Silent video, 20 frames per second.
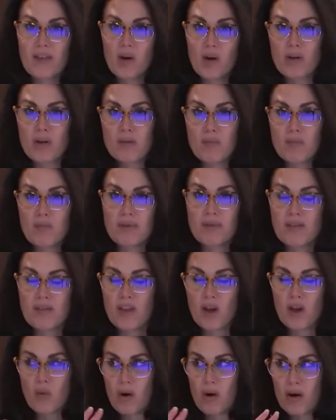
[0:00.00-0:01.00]

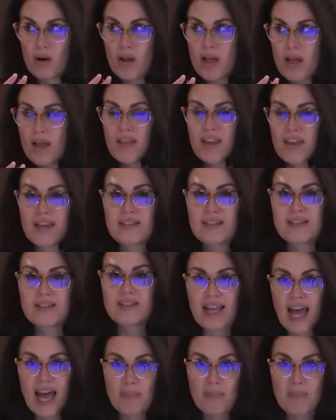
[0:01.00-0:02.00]
There were things
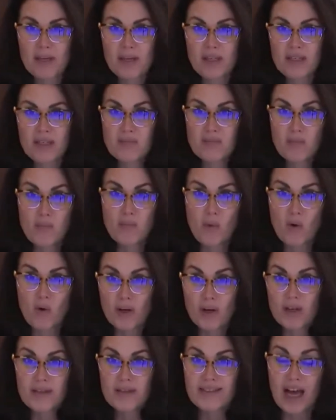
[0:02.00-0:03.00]
that happened
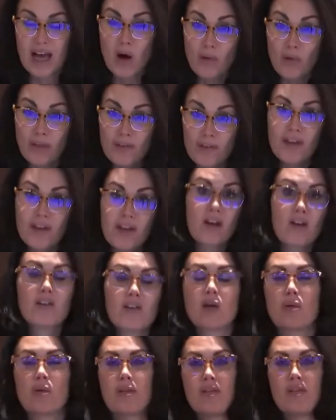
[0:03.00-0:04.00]
more south of here.
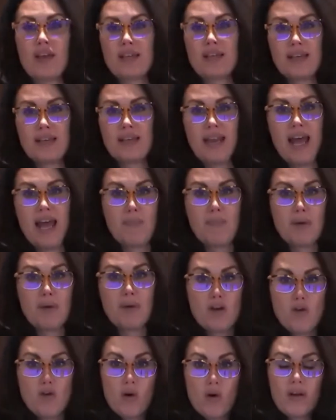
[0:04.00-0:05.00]
There were things that
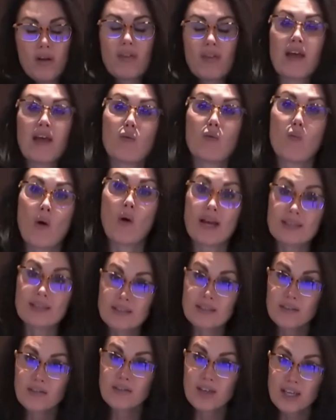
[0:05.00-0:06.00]
happened north and
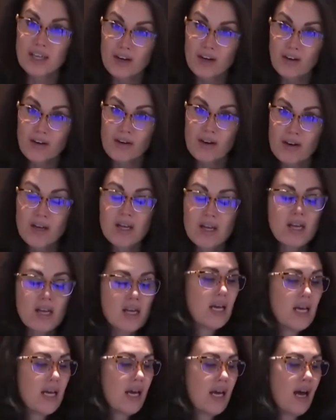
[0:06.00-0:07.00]
west of here.
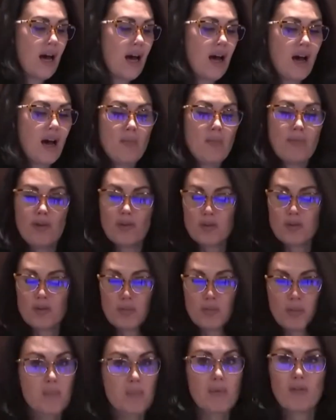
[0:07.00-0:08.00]
There's
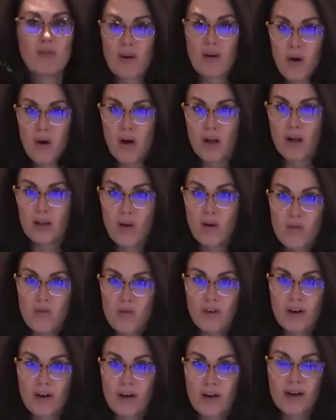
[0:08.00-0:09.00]
people from all
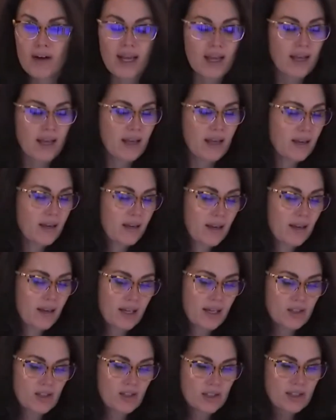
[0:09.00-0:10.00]
over, and
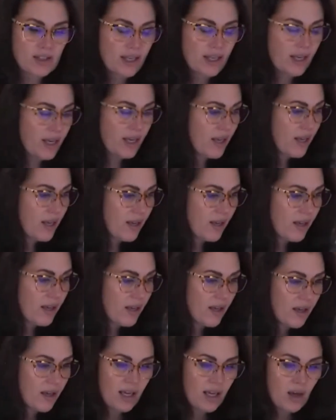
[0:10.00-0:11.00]
I just think
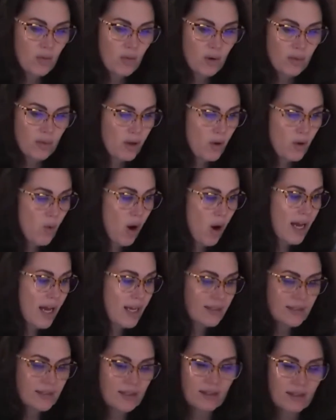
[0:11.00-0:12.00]
it would be
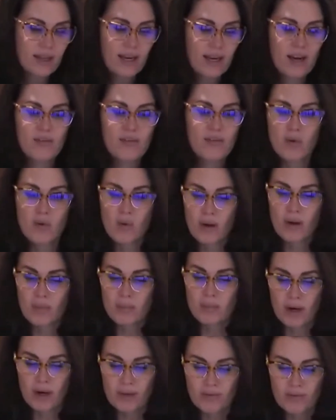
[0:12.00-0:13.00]
wise to let everyone
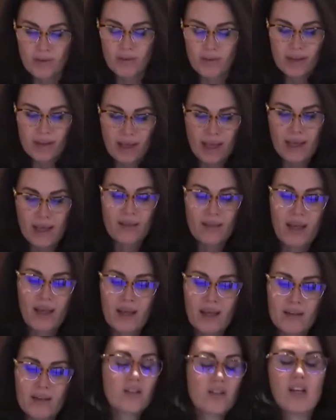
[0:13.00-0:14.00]
break for the day and
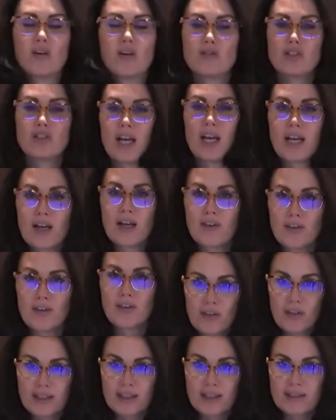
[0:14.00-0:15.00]
then, you know, check on their
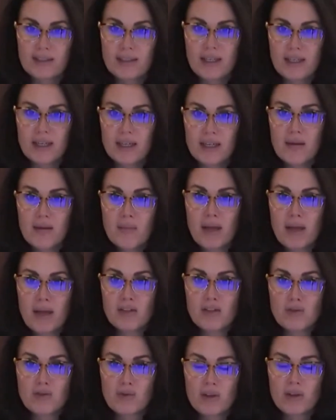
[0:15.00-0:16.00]
things and
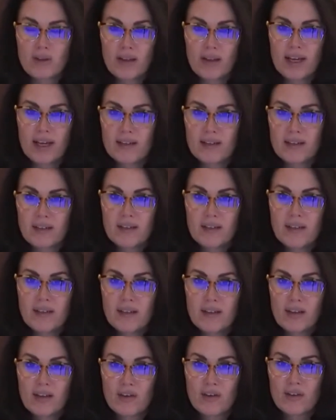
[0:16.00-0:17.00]
make sure that
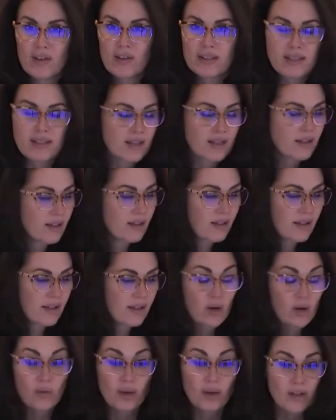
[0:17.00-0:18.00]
there are things that they
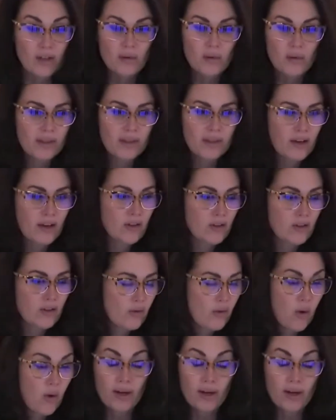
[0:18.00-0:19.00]
don't need to attend
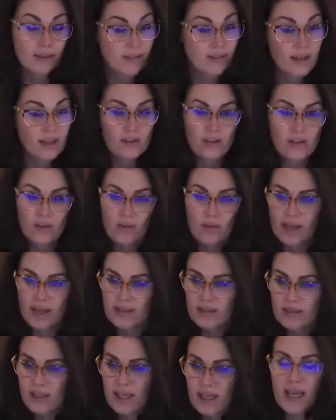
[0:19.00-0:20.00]
to or attend to,
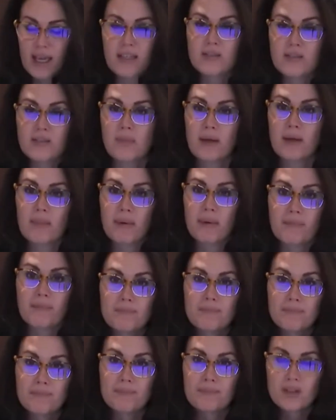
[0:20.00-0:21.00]
as the case may be.
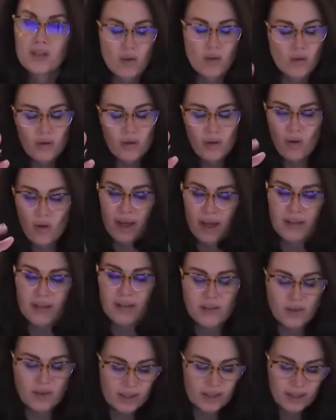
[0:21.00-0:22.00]
So go ahead.
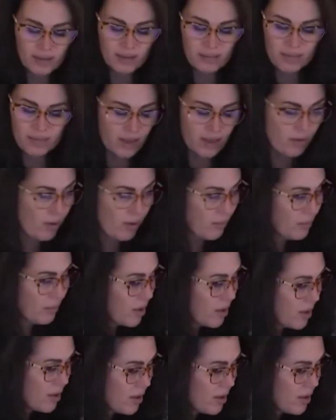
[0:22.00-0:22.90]
Sorry, I didn't mean to interrupt.